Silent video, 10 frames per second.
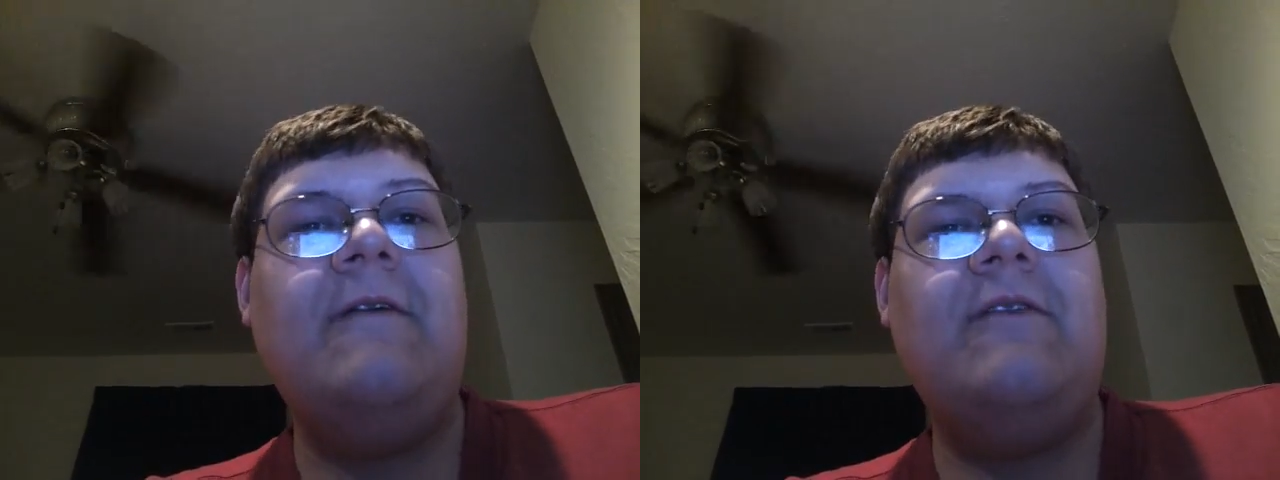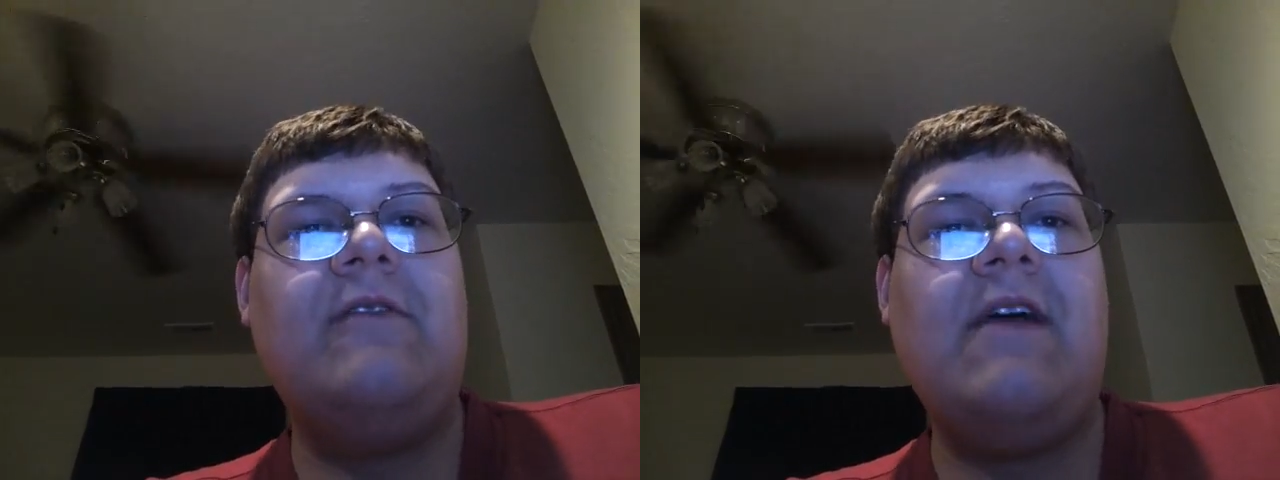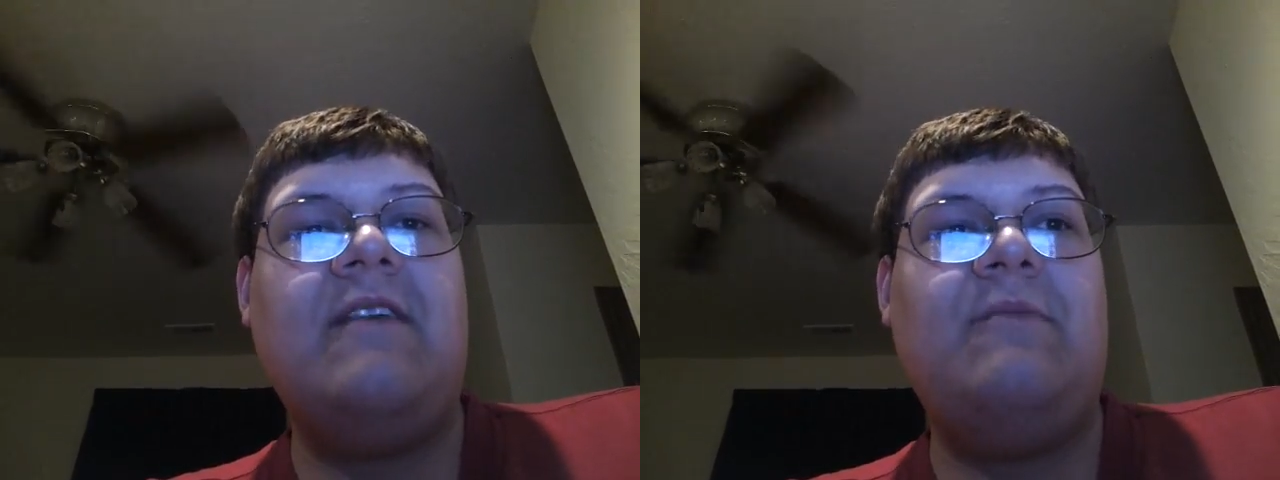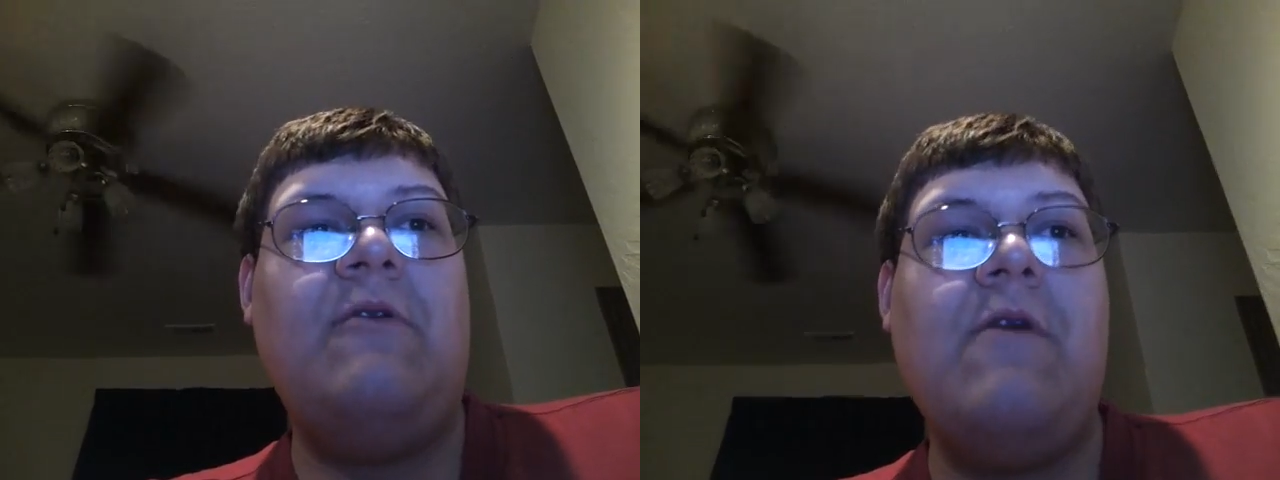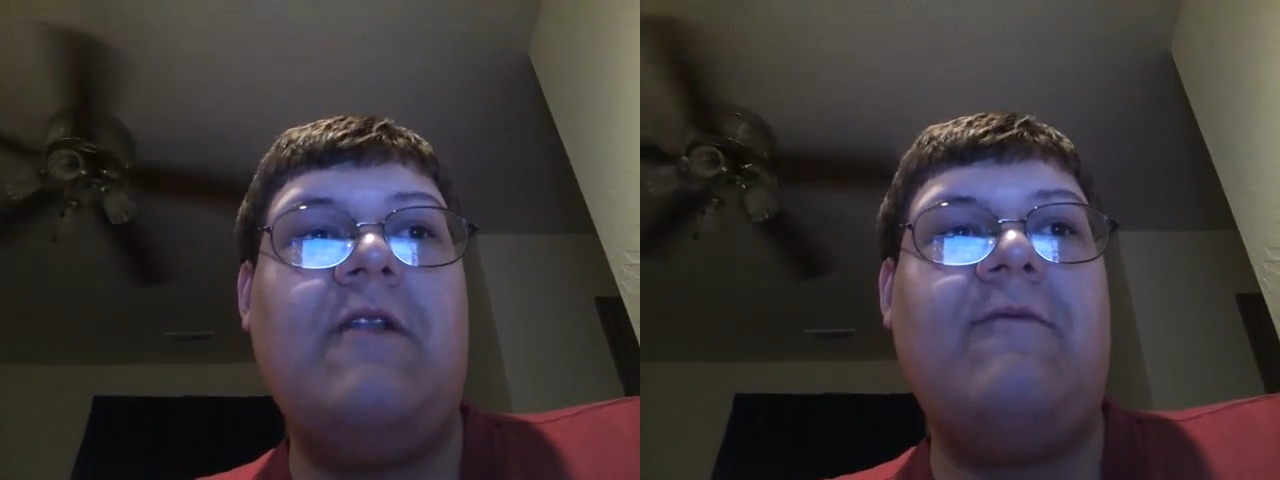So guys, be
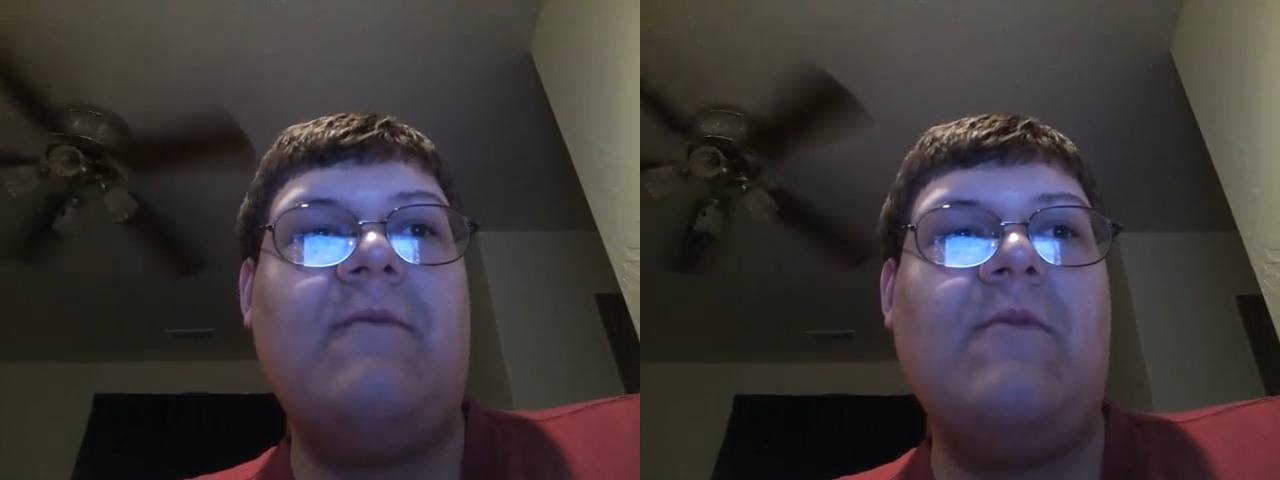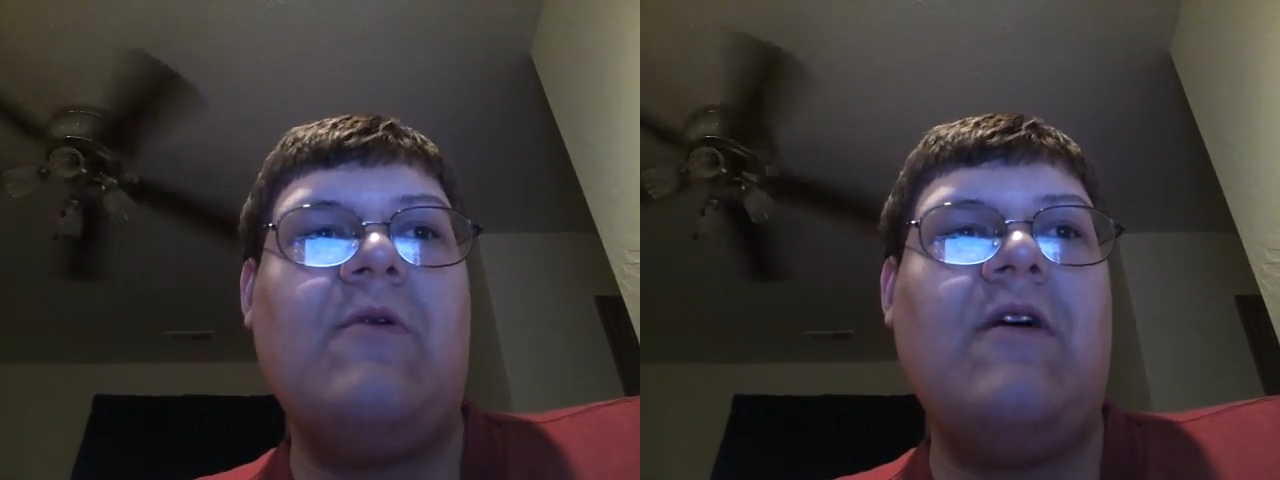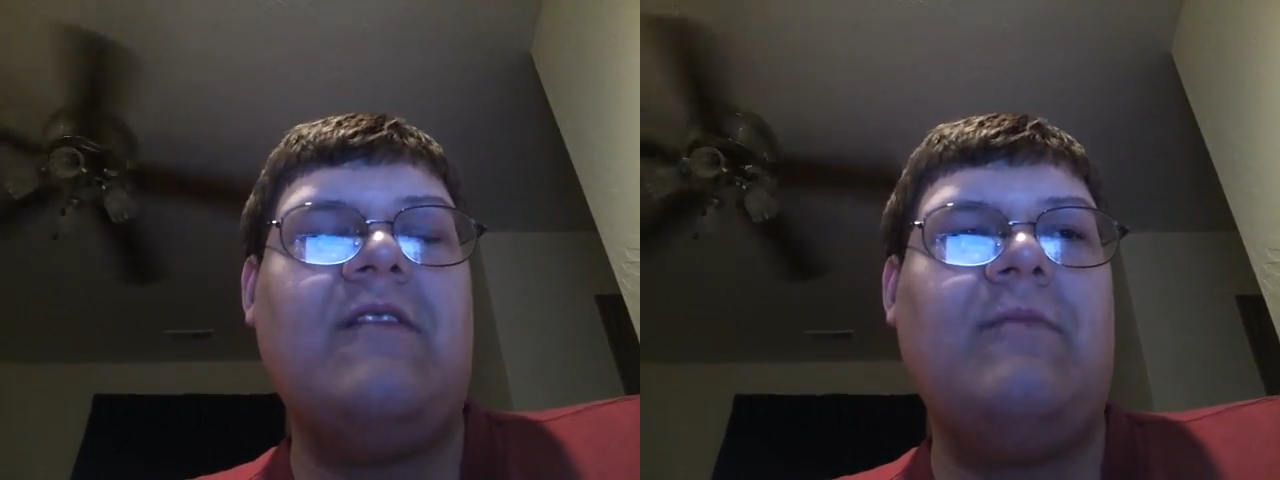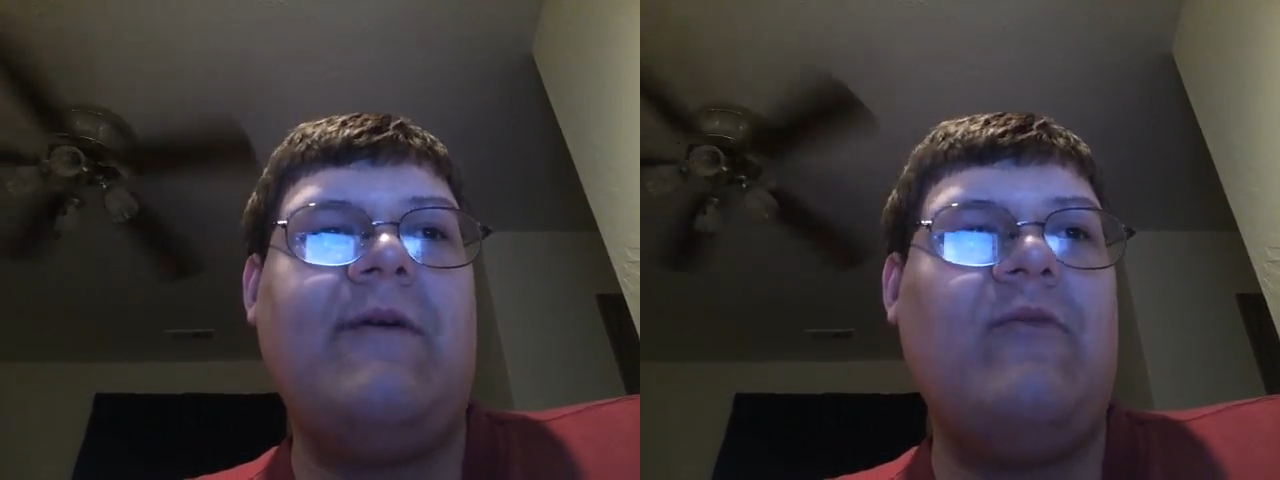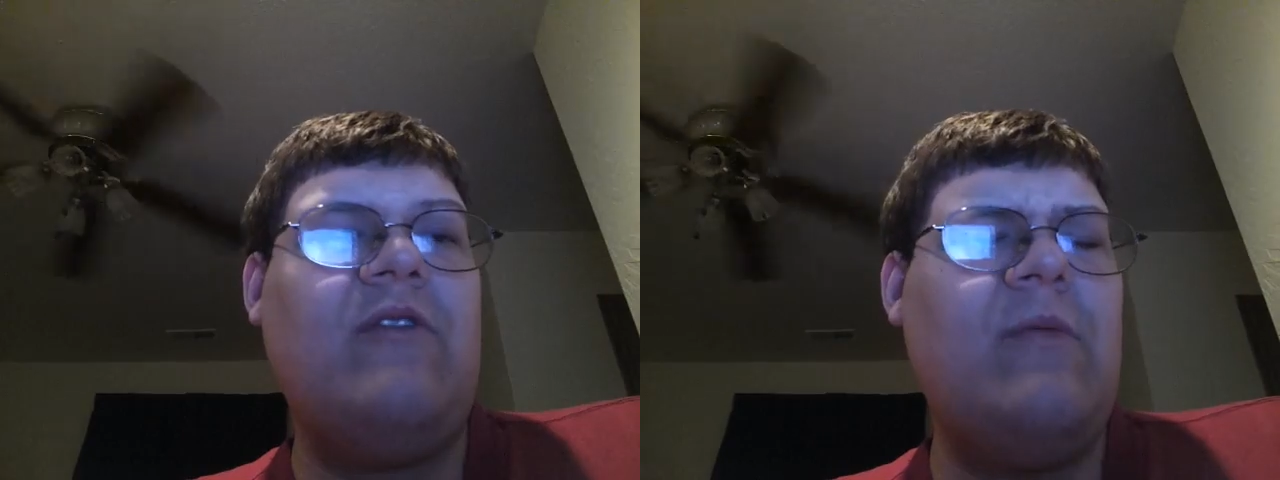ready for more awesome giveaways.